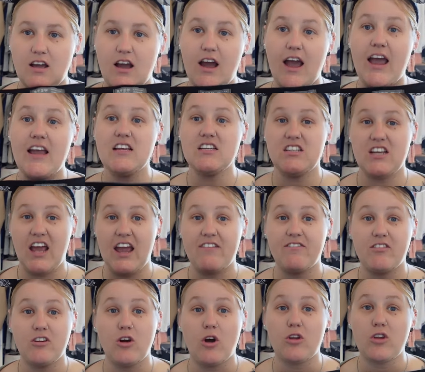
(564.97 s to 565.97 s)
I actually
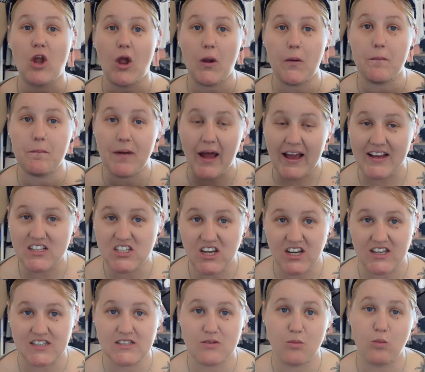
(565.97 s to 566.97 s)
haven't got no black
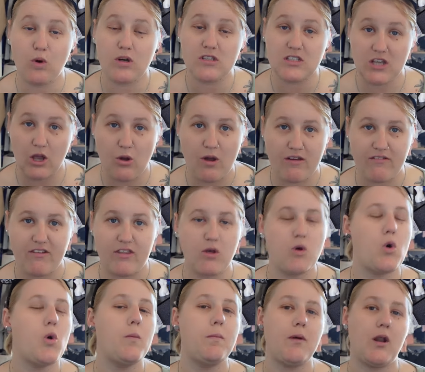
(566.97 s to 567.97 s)
jeans whatsoever. They're
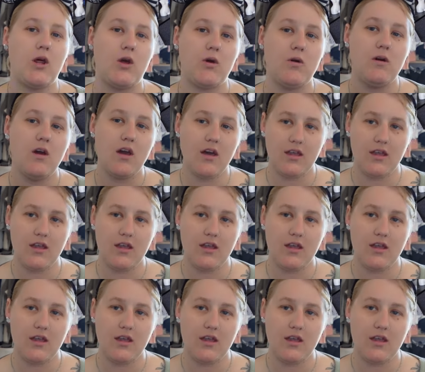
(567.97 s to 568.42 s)
all blue.